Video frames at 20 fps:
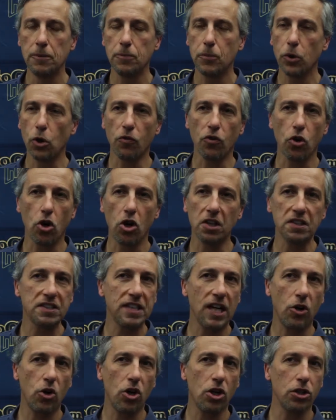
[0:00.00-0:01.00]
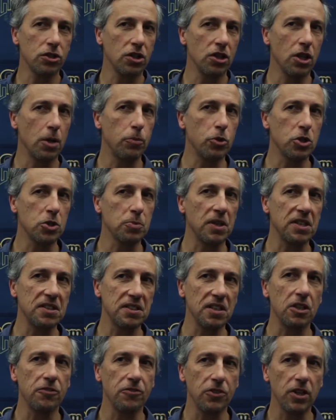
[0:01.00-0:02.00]
but overall, it's how hard can I push
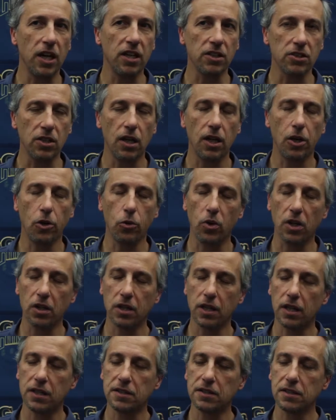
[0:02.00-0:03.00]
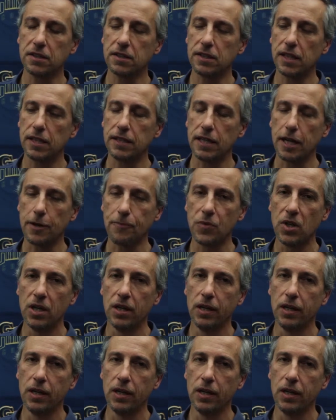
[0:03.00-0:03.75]
myself and how well can I sustain that.